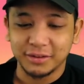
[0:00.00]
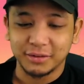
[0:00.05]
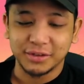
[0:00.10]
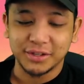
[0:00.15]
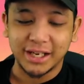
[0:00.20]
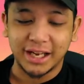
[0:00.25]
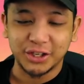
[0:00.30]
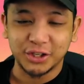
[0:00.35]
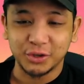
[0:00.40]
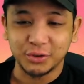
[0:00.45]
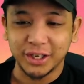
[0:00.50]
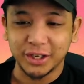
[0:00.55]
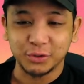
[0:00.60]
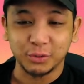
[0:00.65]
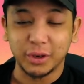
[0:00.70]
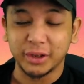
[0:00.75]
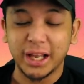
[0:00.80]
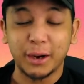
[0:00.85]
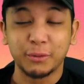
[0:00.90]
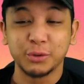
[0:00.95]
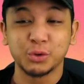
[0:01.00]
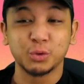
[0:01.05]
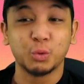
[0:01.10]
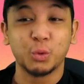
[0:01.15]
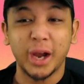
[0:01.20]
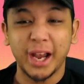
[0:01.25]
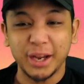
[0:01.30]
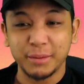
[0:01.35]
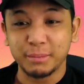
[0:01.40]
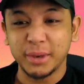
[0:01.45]
statue that was
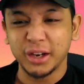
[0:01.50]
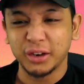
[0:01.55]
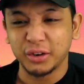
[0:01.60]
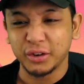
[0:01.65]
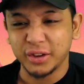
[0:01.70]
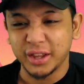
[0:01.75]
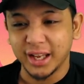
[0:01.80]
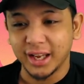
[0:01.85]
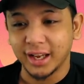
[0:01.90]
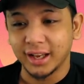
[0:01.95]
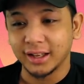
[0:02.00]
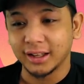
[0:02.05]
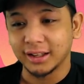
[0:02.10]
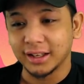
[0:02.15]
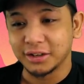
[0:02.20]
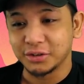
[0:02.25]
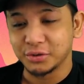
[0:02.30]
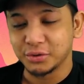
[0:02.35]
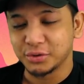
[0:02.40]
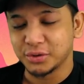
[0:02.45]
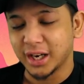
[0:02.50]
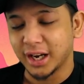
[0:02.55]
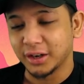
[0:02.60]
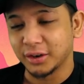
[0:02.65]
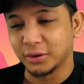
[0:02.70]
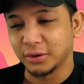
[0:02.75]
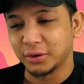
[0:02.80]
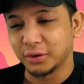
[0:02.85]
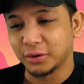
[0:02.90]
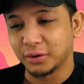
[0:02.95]
way bigger than the
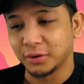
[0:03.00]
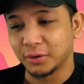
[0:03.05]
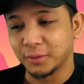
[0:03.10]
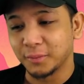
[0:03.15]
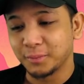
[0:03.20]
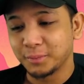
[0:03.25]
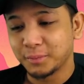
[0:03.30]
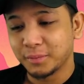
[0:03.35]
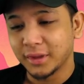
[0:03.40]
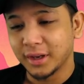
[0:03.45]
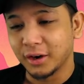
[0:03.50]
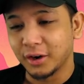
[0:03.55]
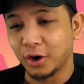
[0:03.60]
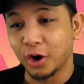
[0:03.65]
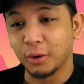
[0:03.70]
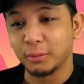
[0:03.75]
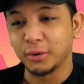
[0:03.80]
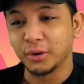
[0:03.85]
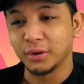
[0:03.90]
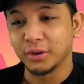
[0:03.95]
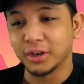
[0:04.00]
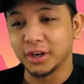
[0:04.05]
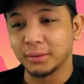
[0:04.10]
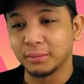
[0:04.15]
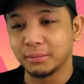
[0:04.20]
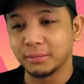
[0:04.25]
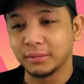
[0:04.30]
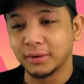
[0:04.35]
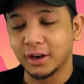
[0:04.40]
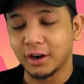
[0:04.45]
Susanoo
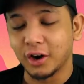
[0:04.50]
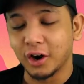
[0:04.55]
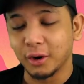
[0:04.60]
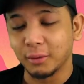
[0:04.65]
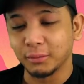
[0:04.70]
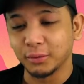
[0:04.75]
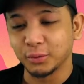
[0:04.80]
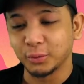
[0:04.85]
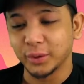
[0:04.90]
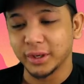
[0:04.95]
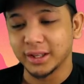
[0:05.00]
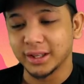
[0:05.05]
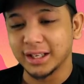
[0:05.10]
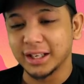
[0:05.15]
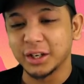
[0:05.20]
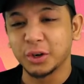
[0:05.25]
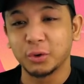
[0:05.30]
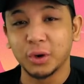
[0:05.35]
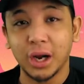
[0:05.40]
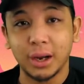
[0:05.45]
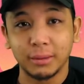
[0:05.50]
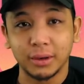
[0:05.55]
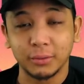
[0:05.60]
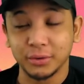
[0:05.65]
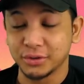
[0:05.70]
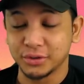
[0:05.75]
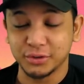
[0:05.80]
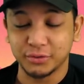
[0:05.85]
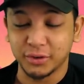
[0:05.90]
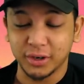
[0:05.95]
armored with the Kurama,
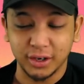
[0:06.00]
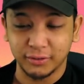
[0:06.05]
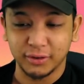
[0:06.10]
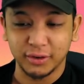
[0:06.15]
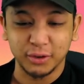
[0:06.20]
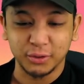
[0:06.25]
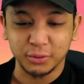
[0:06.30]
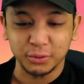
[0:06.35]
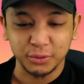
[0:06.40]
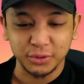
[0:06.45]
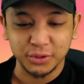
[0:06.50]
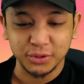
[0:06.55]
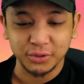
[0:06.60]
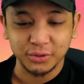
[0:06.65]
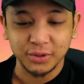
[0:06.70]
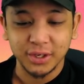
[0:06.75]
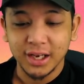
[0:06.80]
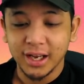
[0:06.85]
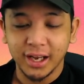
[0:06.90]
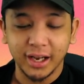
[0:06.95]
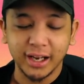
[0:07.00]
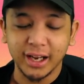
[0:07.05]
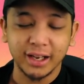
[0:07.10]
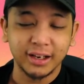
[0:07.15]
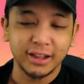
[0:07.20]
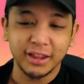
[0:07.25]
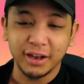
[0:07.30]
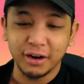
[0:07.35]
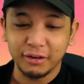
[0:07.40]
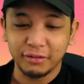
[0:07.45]
which is very, very cool too.
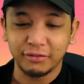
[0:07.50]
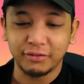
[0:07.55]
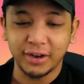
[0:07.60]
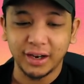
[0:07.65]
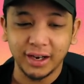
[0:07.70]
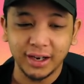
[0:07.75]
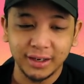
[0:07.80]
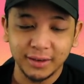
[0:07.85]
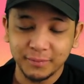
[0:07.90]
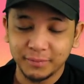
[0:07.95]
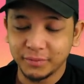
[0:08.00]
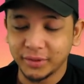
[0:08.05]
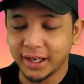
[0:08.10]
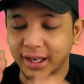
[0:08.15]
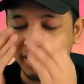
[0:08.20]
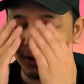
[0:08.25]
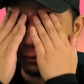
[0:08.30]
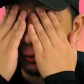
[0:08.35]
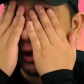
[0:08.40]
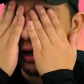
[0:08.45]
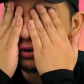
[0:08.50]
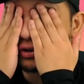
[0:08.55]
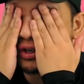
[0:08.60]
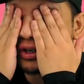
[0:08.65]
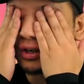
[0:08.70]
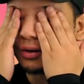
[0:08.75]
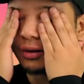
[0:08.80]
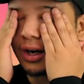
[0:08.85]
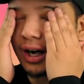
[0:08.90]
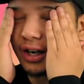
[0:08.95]
Again, their fight, like
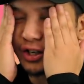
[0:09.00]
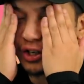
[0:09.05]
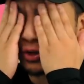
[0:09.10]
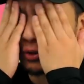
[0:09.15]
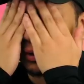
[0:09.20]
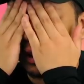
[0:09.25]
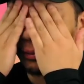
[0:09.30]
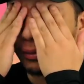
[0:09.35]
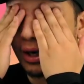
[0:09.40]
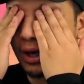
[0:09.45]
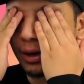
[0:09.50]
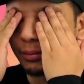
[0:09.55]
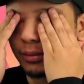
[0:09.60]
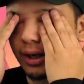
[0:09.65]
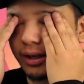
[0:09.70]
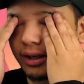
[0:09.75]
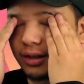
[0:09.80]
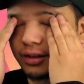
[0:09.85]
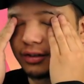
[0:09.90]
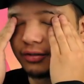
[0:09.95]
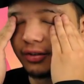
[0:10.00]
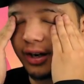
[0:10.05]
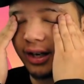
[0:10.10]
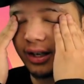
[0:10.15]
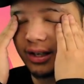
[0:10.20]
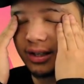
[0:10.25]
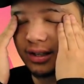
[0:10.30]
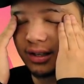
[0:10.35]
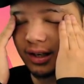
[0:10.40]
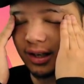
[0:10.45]
watching Hashirama and Madara's
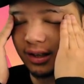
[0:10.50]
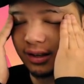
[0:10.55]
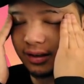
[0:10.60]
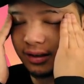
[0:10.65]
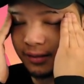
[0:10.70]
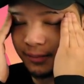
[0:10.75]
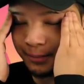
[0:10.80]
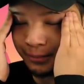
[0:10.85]
fight is like,